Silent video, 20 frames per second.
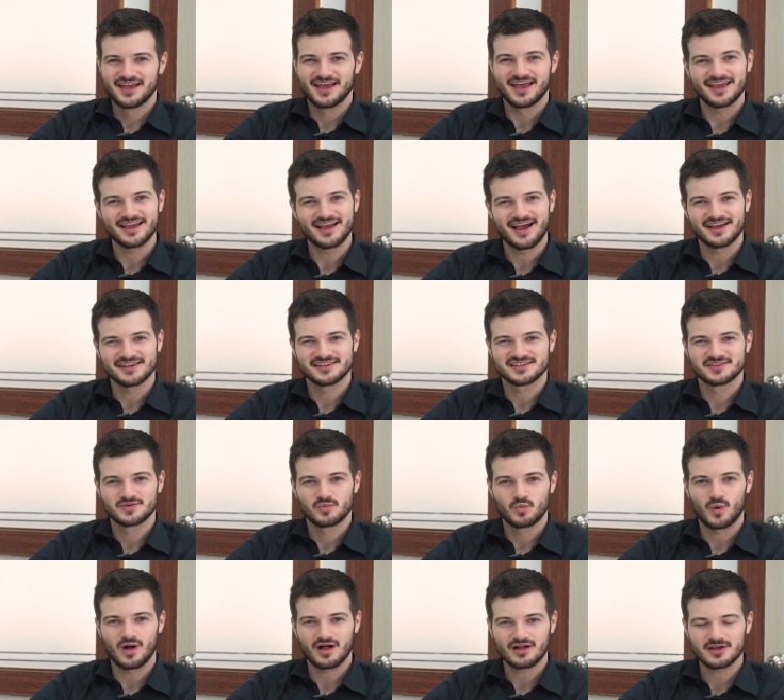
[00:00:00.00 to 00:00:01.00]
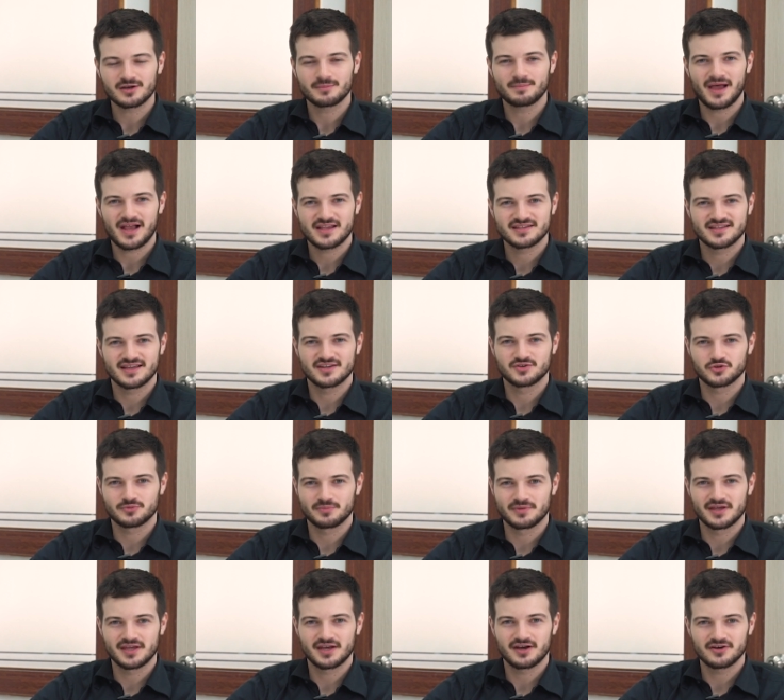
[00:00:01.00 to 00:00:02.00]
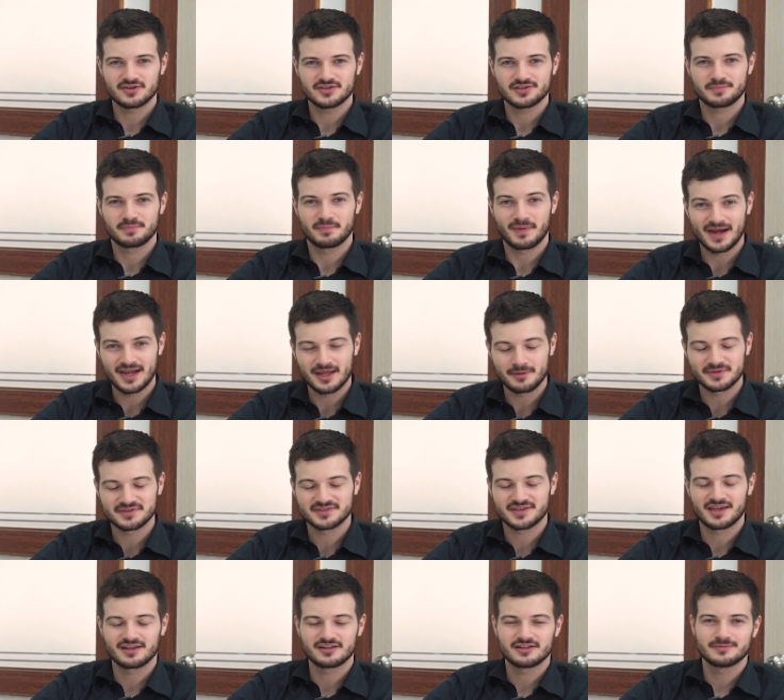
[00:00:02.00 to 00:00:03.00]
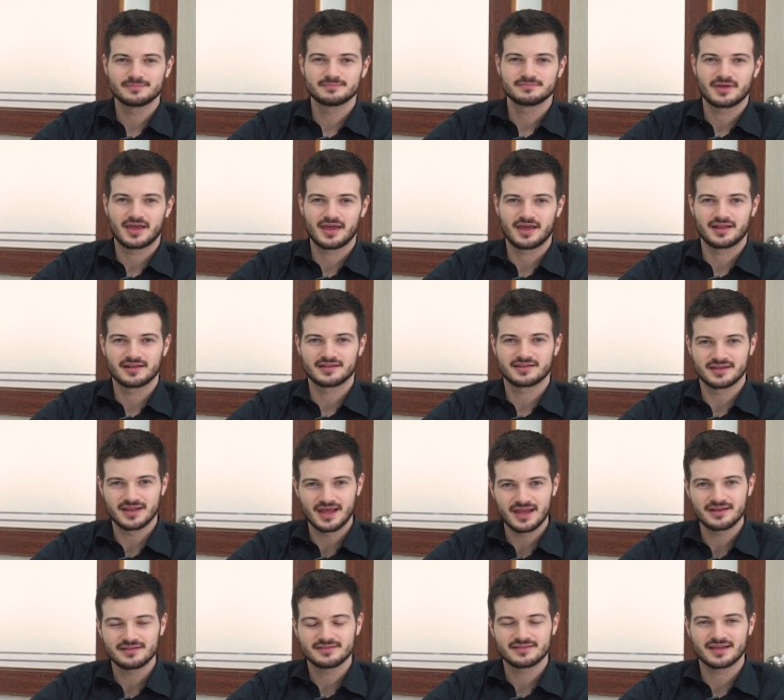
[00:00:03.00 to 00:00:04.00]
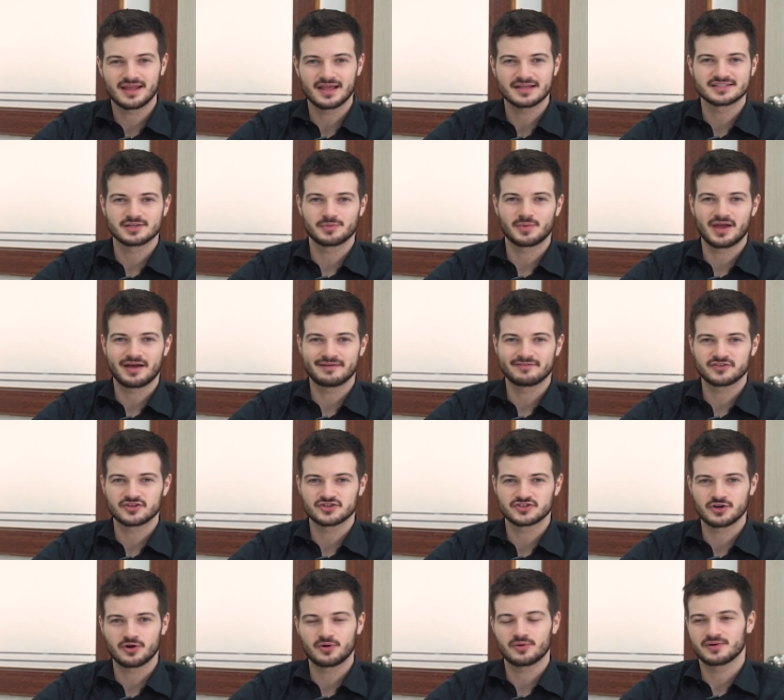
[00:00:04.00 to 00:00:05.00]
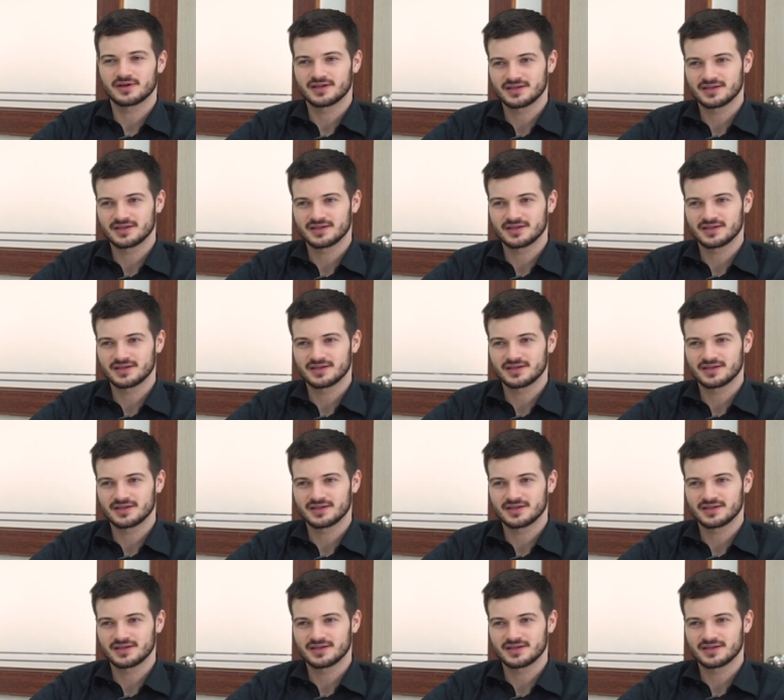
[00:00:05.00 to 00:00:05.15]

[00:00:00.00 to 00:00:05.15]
Hey guys, welcome to Backstage with Millionaires. My name is Caleb, and today the guest that we have on the show